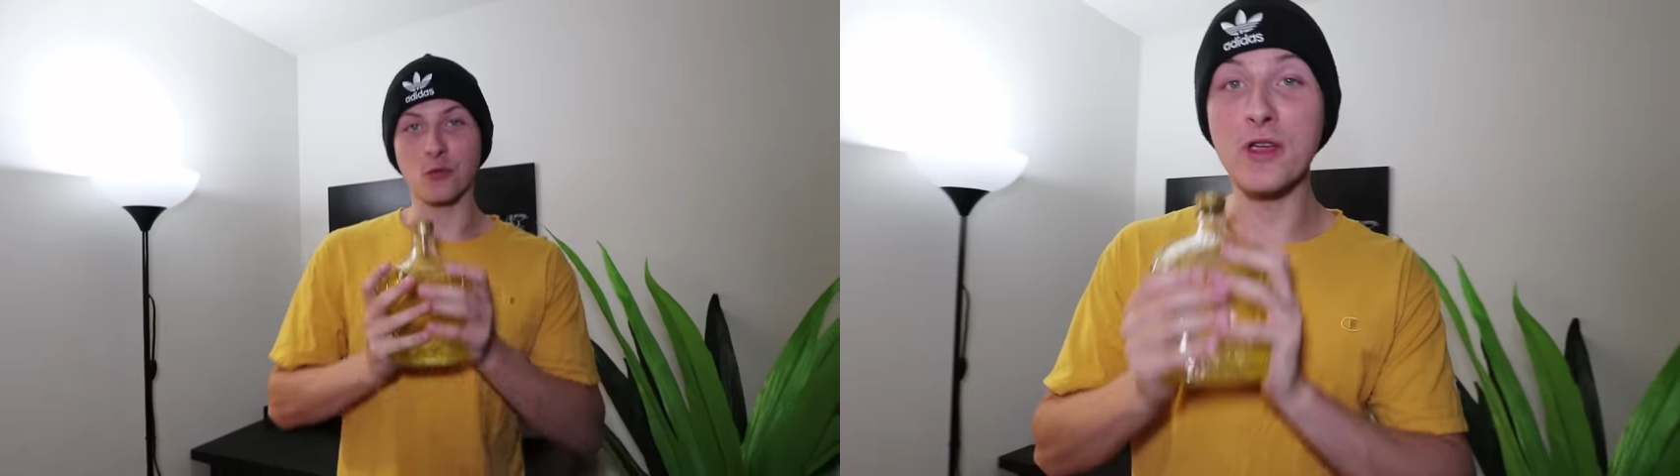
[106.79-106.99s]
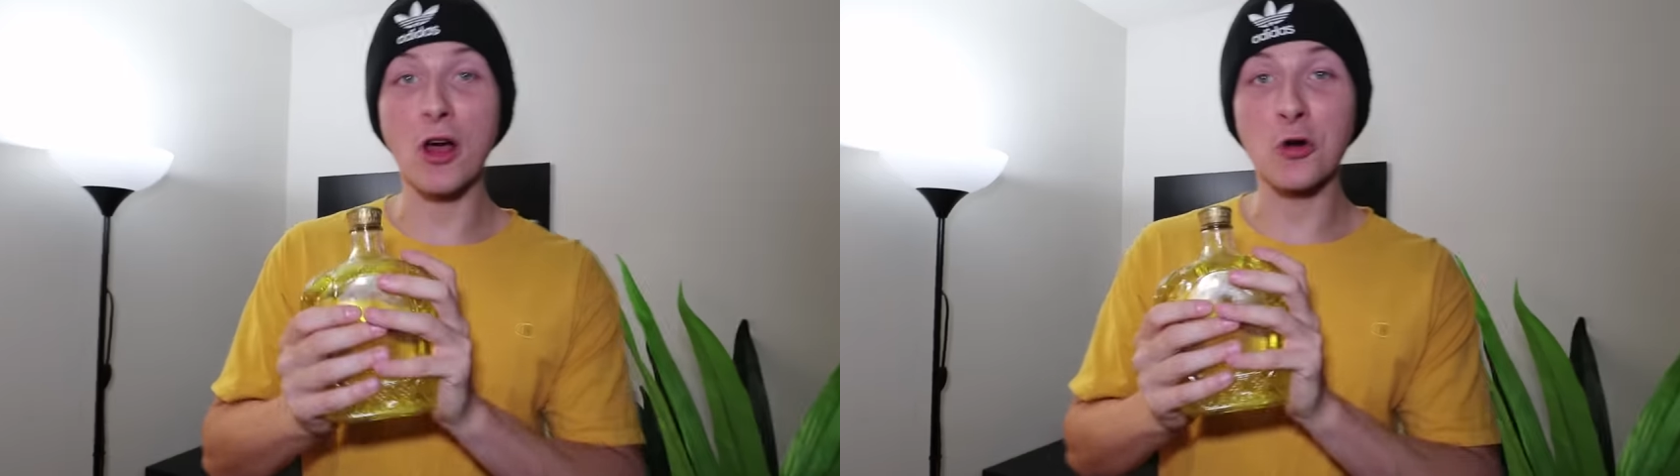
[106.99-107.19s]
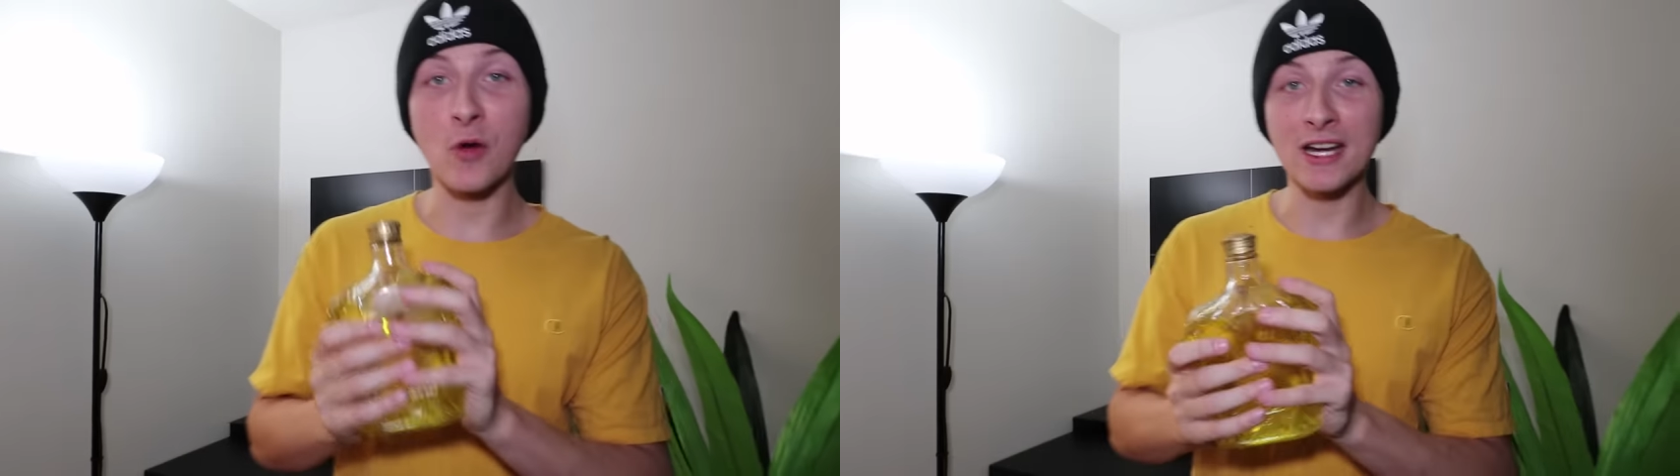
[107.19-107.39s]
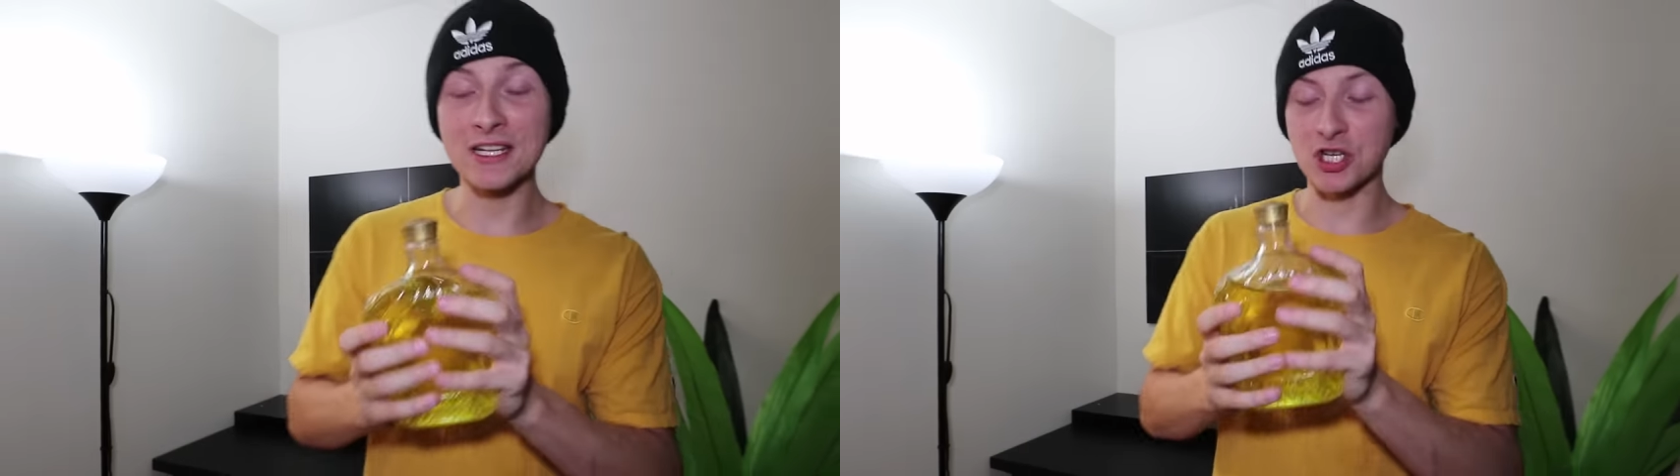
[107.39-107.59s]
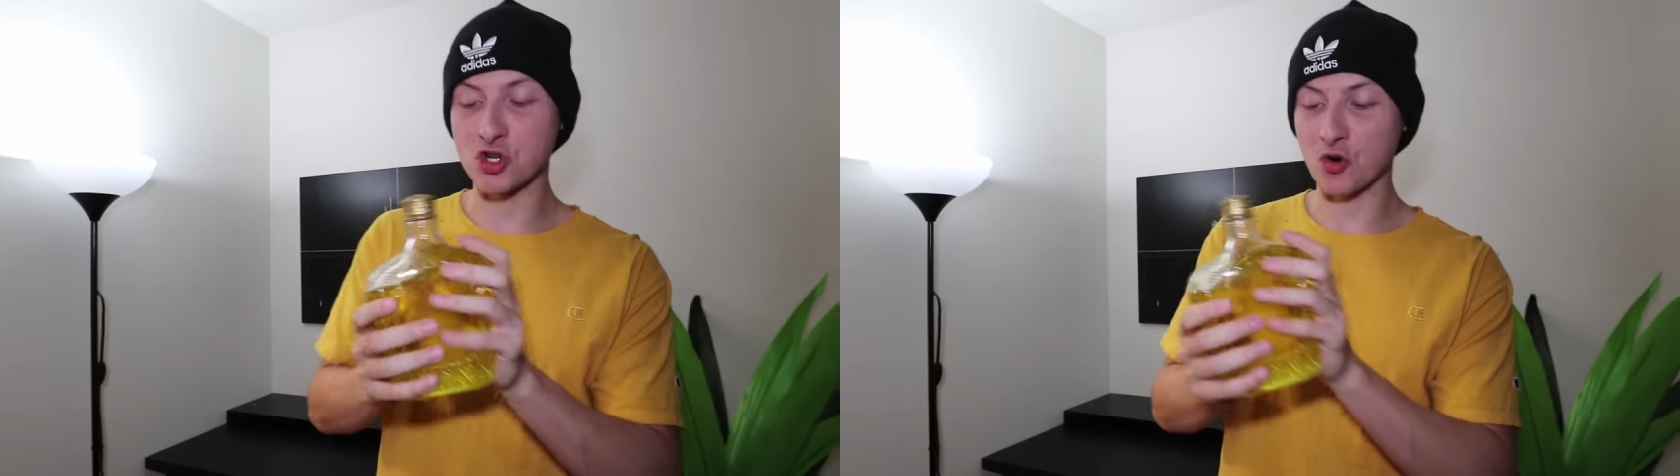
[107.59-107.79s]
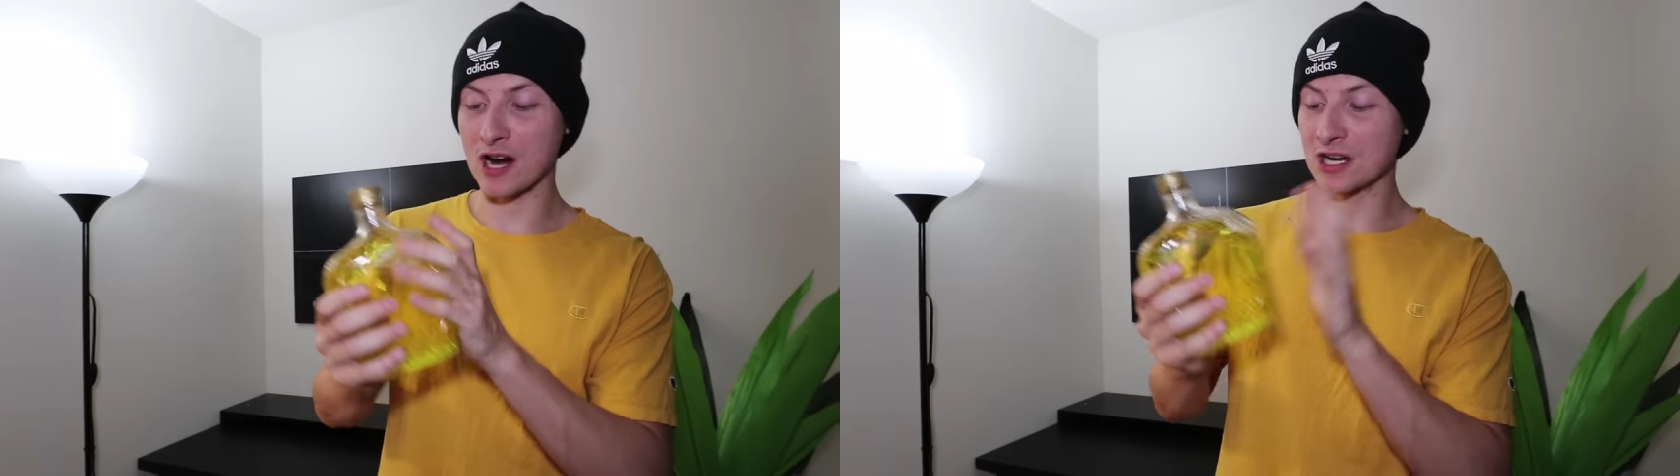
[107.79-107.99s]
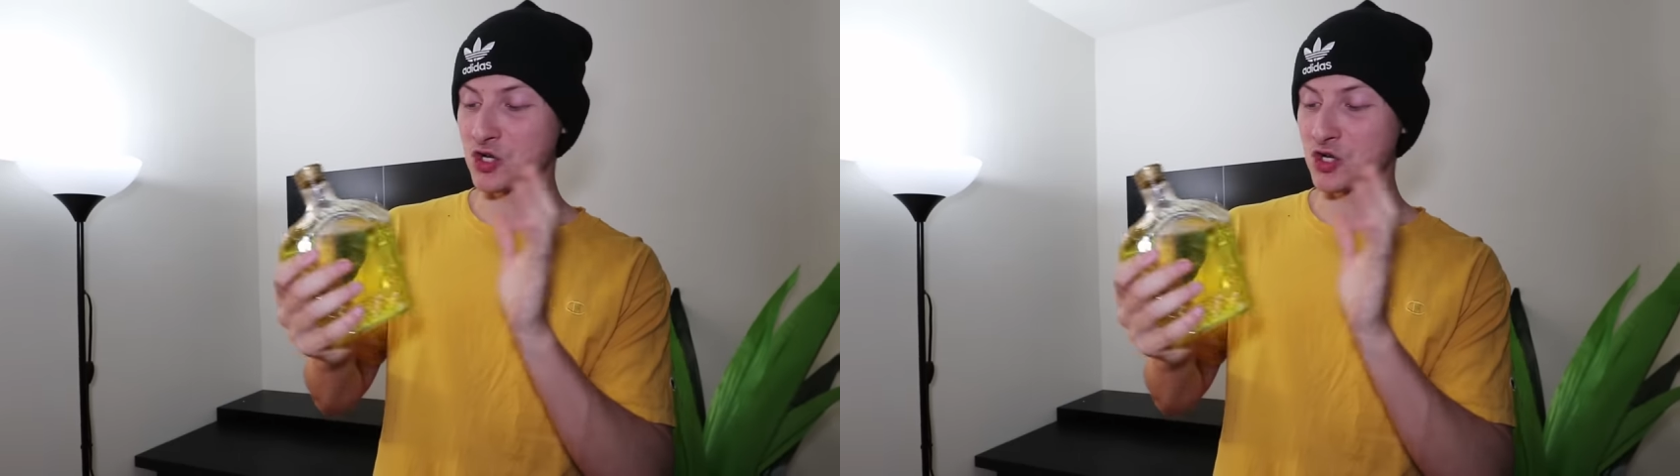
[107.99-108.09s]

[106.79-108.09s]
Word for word: and we are ready to try